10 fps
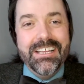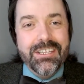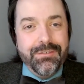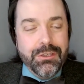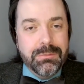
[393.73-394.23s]

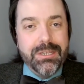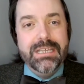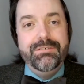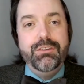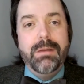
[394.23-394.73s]
if you
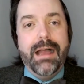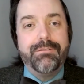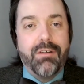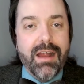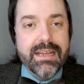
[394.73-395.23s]
believe you have
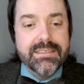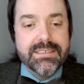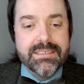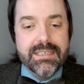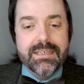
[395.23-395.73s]

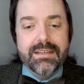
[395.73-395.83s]
rights,